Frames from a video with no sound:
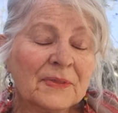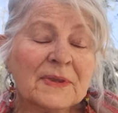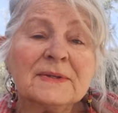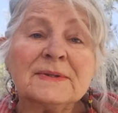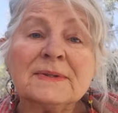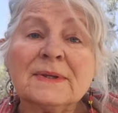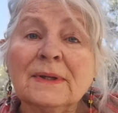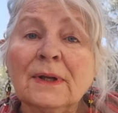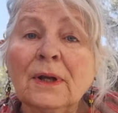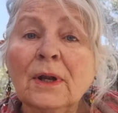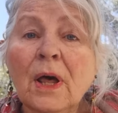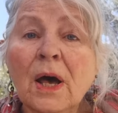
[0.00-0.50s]

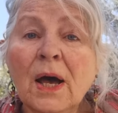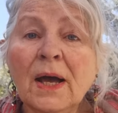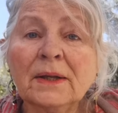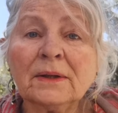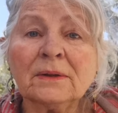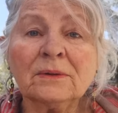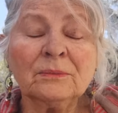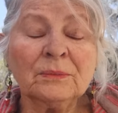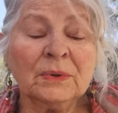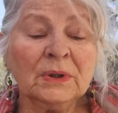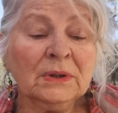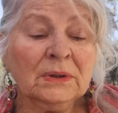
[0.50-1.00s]
This
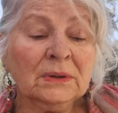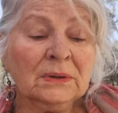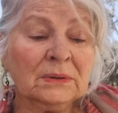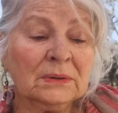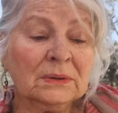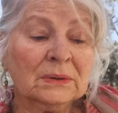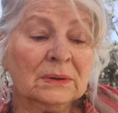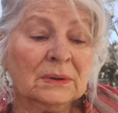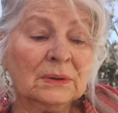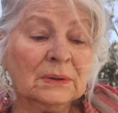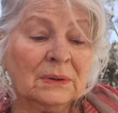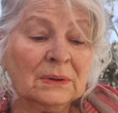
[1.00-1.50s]
enlightenment
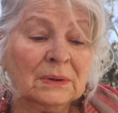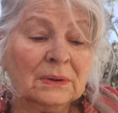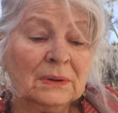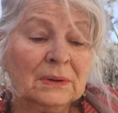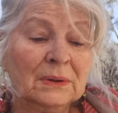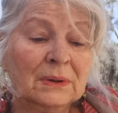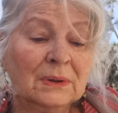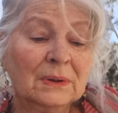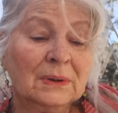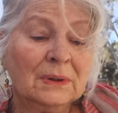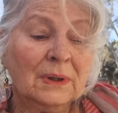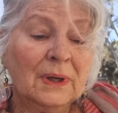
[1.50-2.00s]

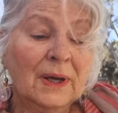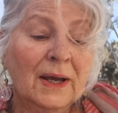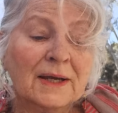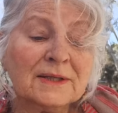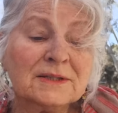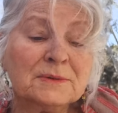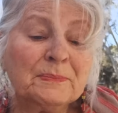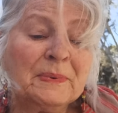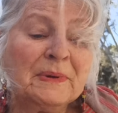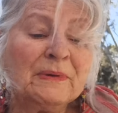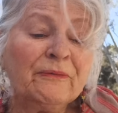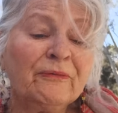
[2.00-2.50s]

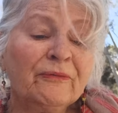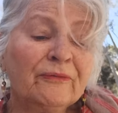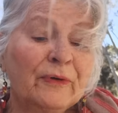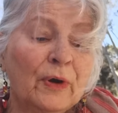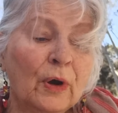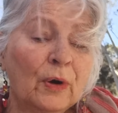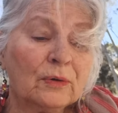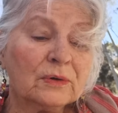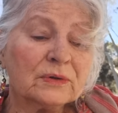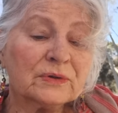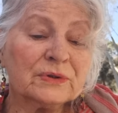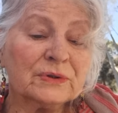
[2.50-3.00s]
has been
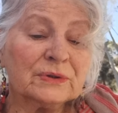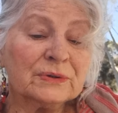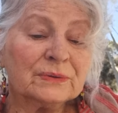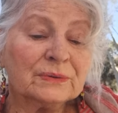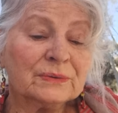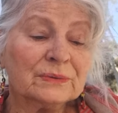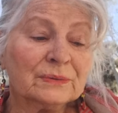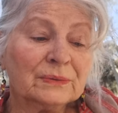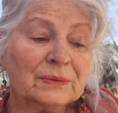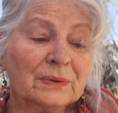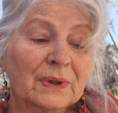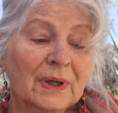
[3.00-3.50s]
felt,
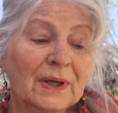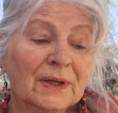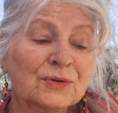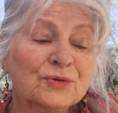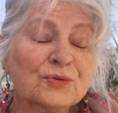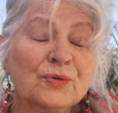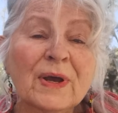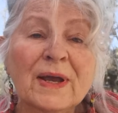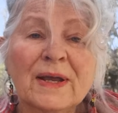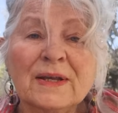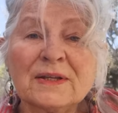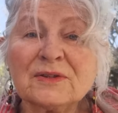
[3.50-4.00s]
and
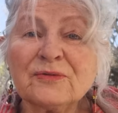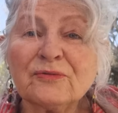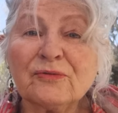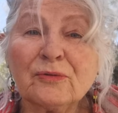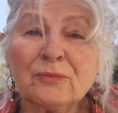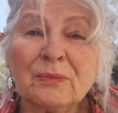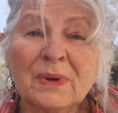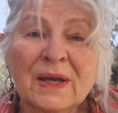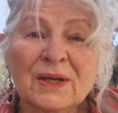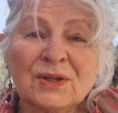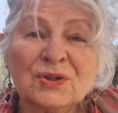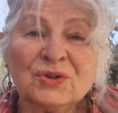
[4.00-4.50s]

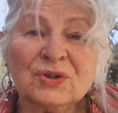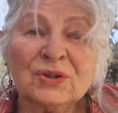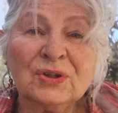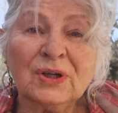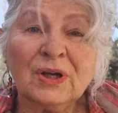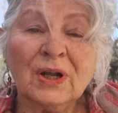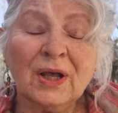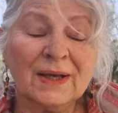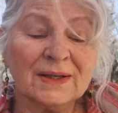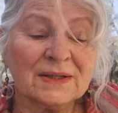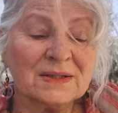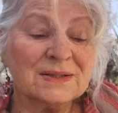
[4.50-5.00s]
transformation,
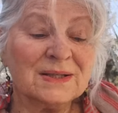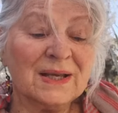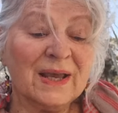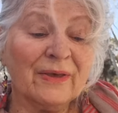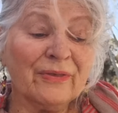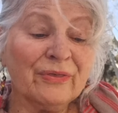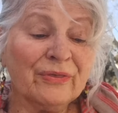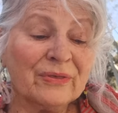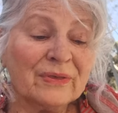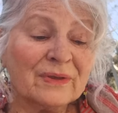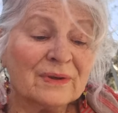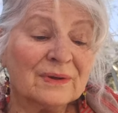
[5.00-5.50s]
like
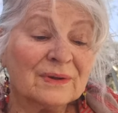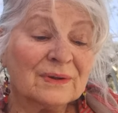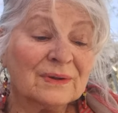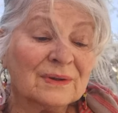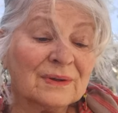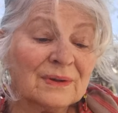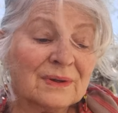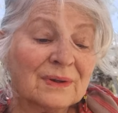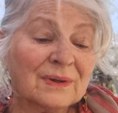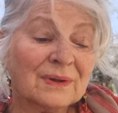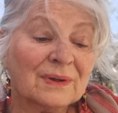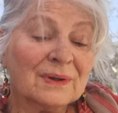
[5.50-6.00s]
death,
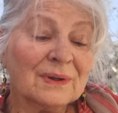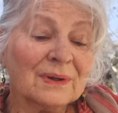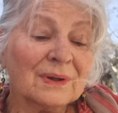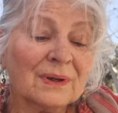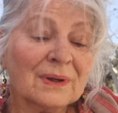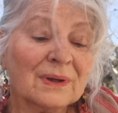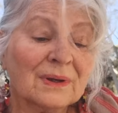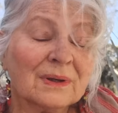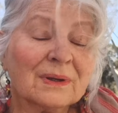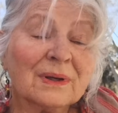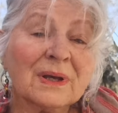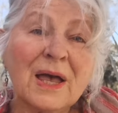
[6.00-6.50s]

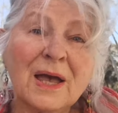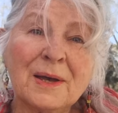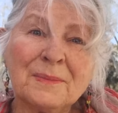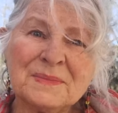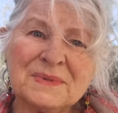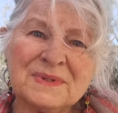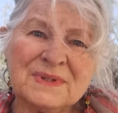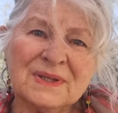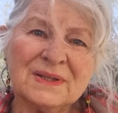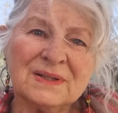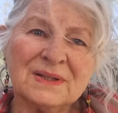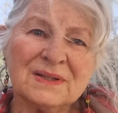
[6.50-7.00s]

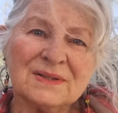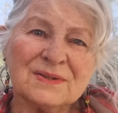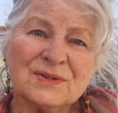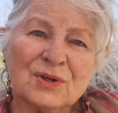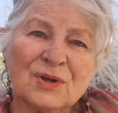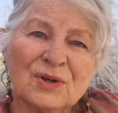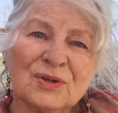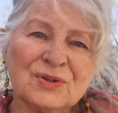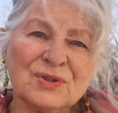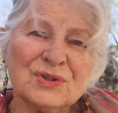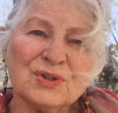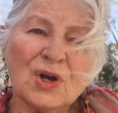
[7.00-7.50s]
comes in its
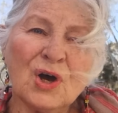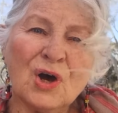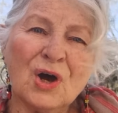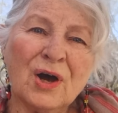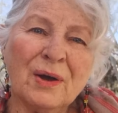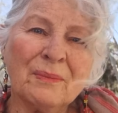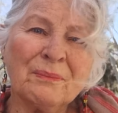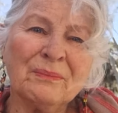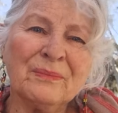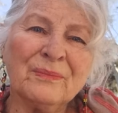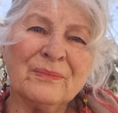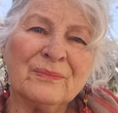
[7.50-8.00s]
own
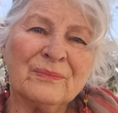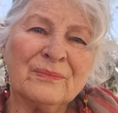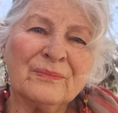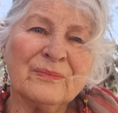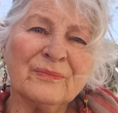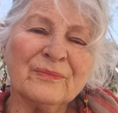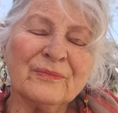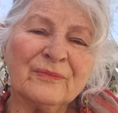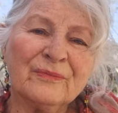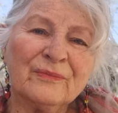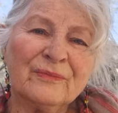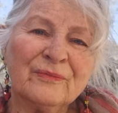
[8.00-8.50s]
time
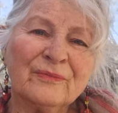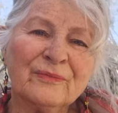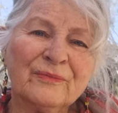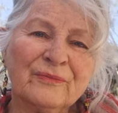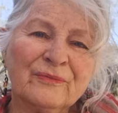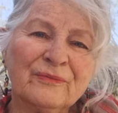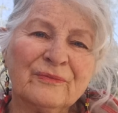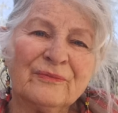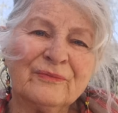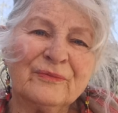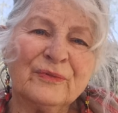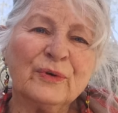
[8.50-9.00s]

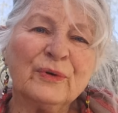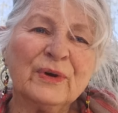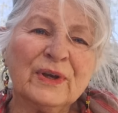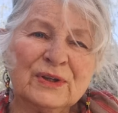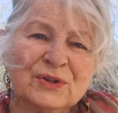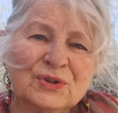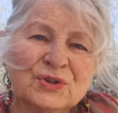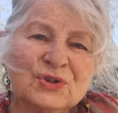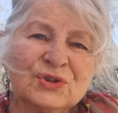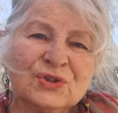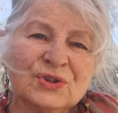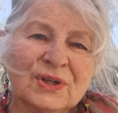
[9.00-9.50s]
for
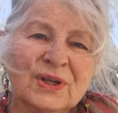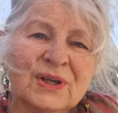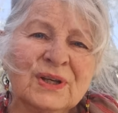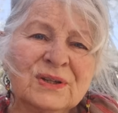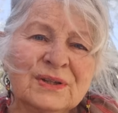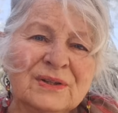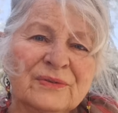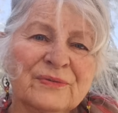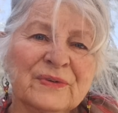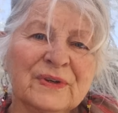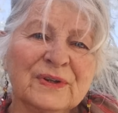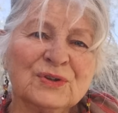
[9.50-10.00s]
each
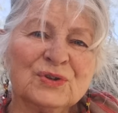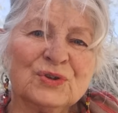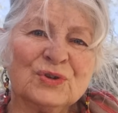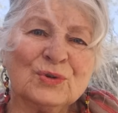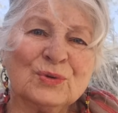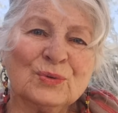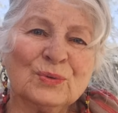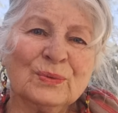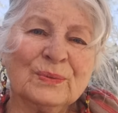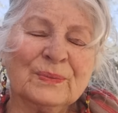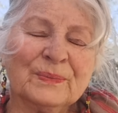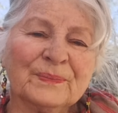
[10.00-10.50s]

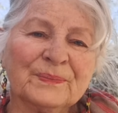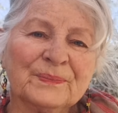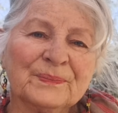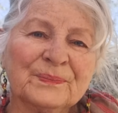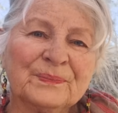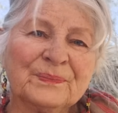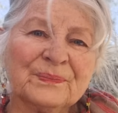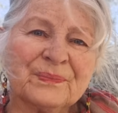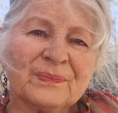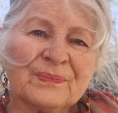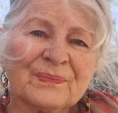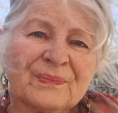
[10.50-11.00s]

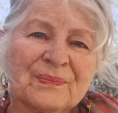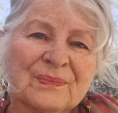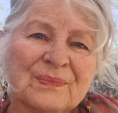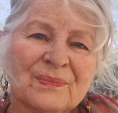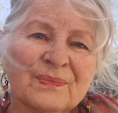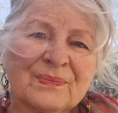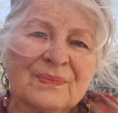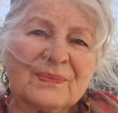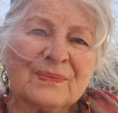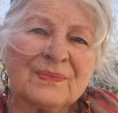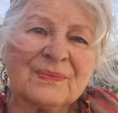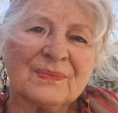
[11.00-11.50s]

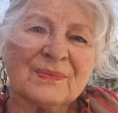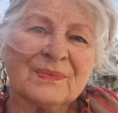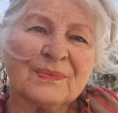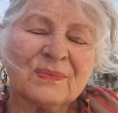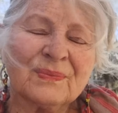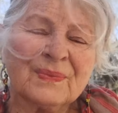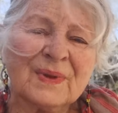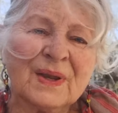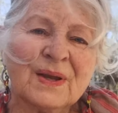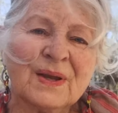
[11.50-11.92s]
individual.